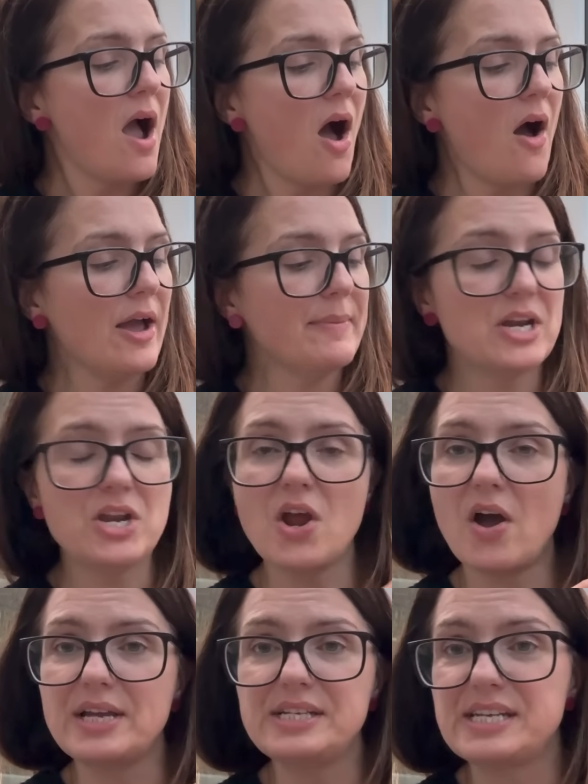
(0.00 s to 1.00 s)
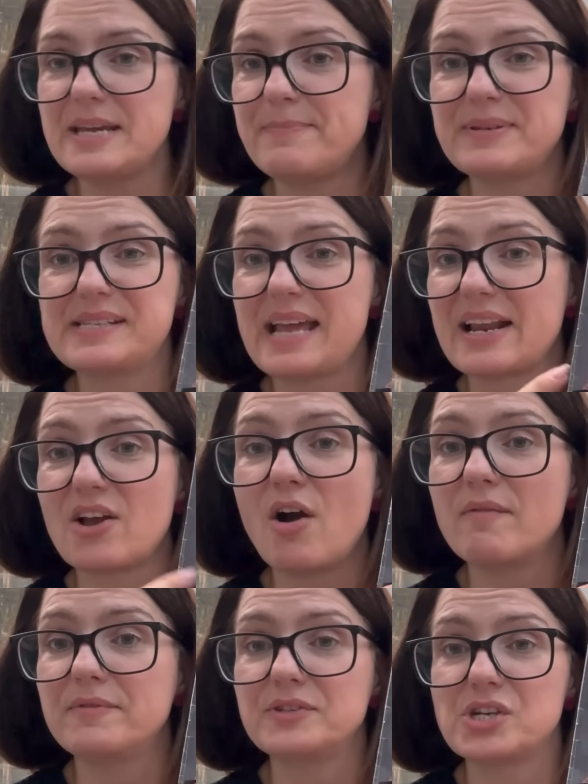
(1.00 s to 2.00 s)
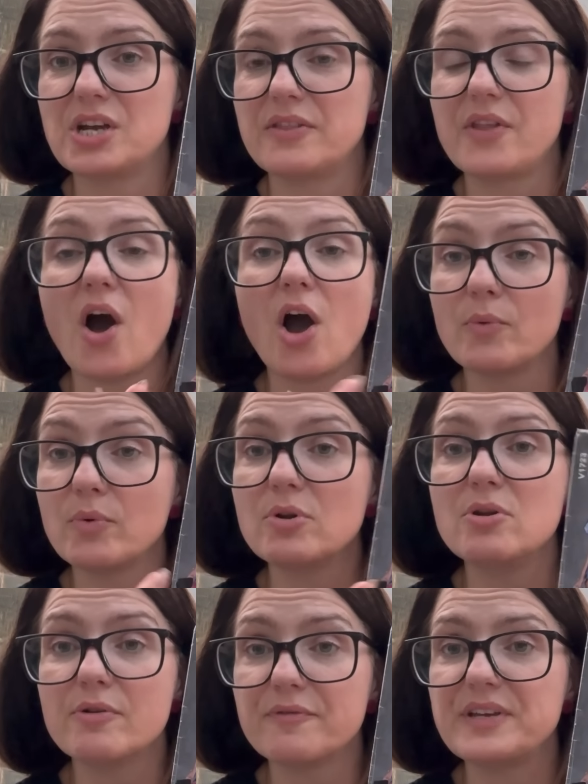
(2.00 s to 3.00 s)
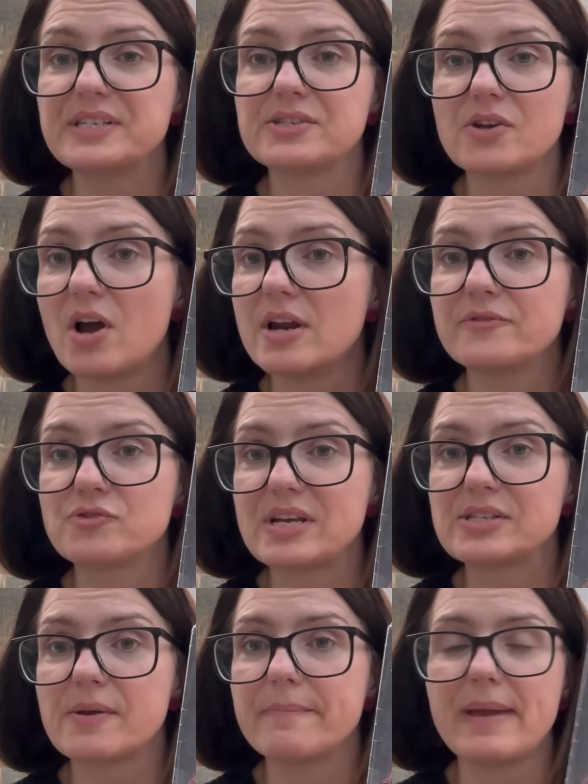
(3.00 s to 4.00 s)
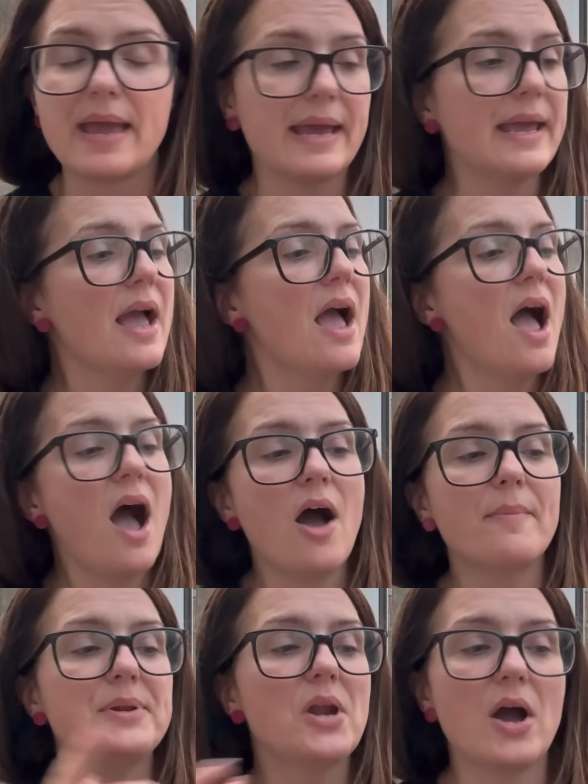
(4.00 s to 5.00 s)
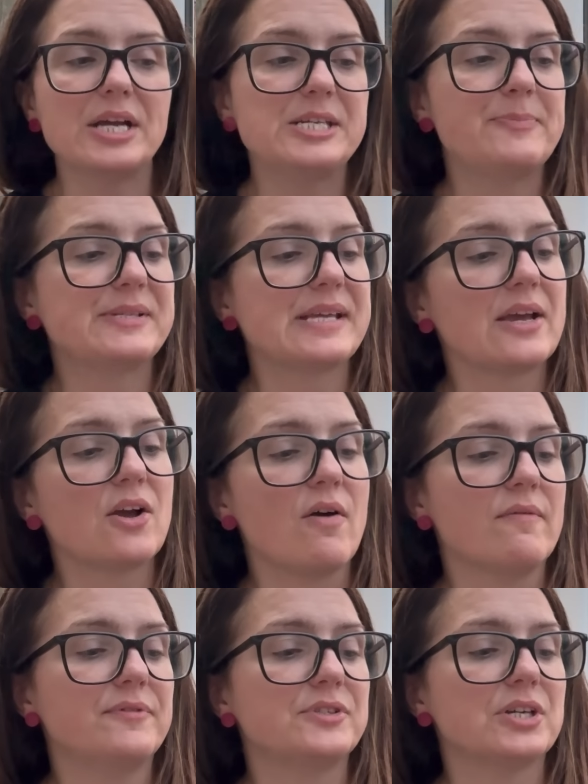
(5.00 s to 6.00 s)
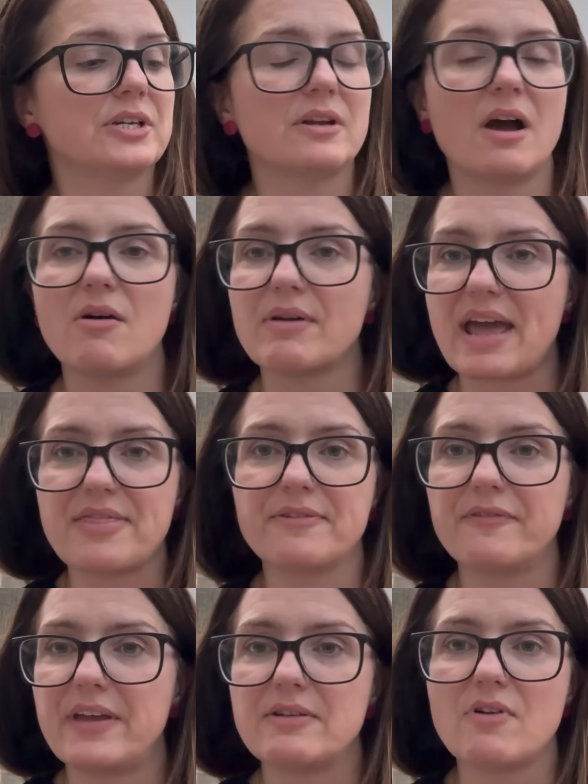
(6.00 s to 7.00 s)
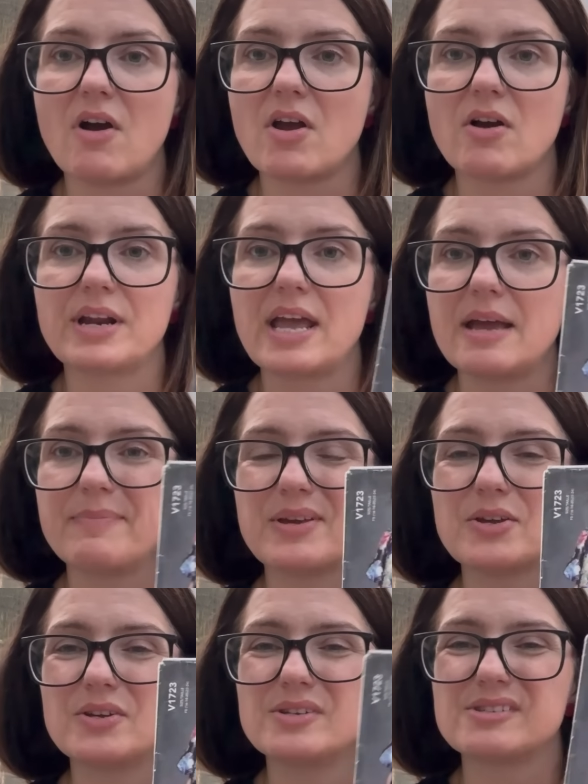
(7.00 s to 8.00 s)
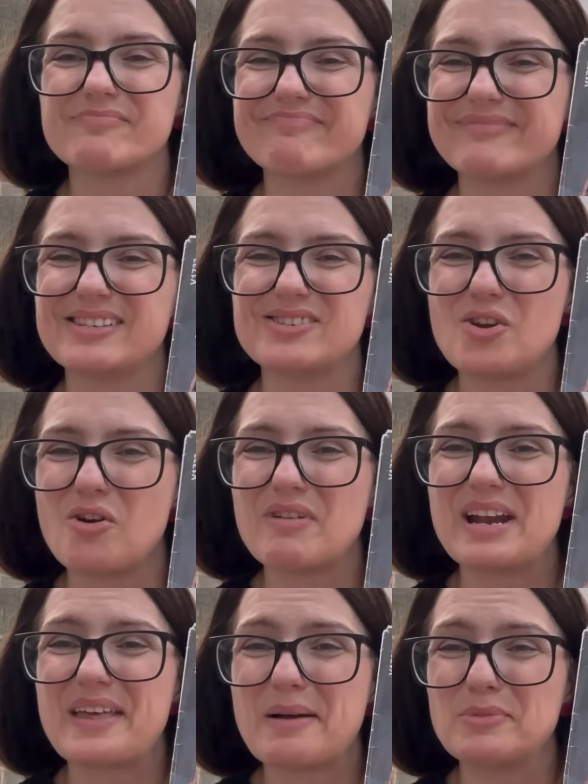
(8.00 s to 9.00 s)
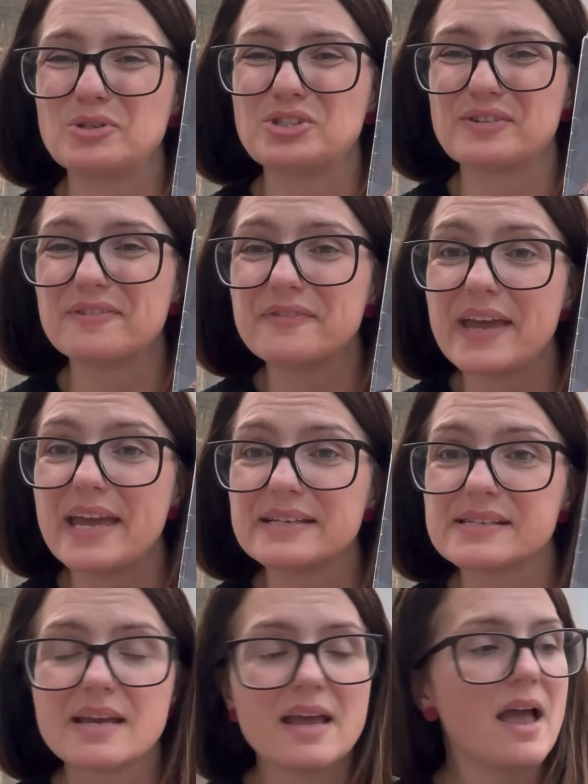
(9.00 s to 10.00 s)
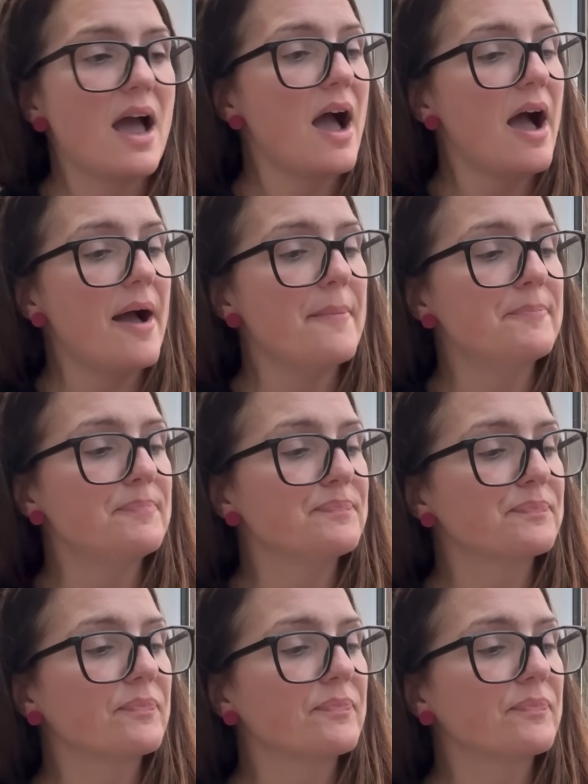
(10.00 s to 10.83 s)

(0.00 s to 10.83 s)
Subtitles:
I'm 90% confident that I will love this style of dress on me. I'm 90% confident I'll get the fit right on it because there's not really that much to fit. You